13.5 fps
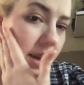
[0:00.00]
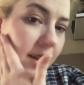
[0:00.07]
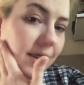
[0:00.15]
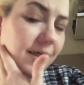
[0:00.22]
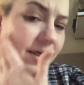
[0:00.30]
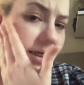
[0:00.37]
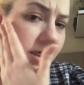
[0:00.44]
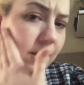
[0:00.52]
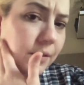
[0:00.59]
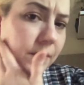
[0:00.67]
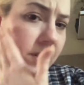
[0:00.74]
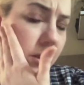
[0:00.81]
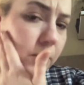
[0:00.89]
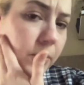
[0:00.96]
still
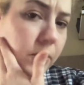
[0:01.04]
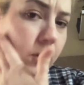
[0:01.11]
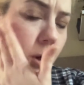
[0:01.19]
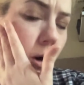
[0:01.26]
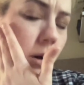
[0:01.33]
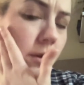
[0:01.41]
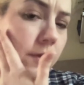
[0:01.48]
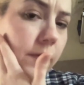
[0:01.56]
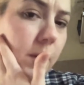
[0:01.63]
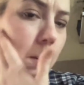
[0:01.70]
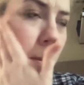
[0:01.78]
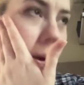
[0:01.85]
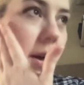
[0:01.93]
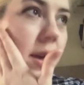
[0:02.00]
feels soft,
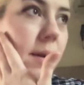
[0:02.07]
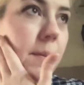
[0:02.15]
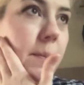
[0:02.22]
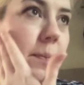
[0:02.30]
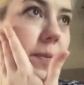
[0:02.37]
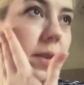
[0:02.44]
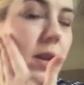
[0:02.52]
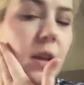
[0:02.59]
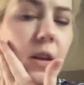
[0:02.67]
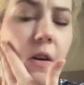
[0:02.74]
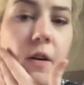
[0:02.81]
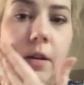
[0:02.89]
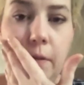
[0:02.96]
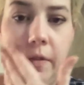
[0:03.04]
but
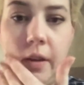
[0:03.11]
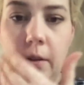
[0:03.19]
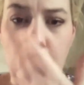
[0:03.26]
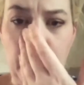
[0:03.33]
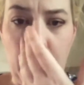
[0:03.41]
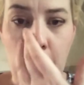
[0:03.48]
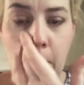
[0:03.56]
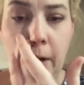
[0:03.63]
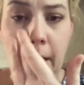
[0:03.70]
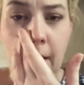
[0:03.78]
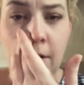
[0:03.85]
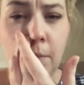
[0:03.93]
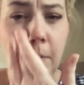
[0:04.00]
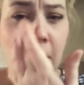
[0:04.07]
kind of feels a bit oily,
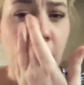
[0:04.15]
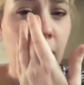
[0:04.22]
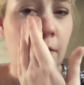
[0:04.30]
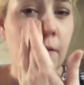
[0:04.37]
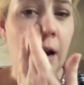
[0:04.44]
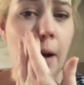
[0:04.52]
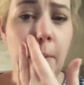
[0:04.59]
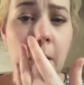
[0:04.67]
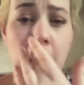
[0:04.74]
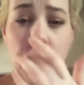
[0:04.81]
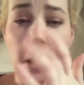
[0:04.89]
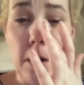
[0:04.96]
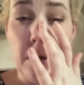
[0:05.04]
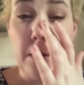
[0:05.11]
especially around my
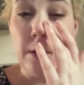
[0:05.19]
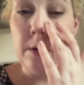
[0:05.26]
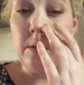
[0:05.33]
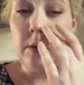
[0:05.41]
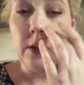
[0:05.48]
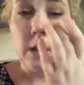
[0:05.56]
nose.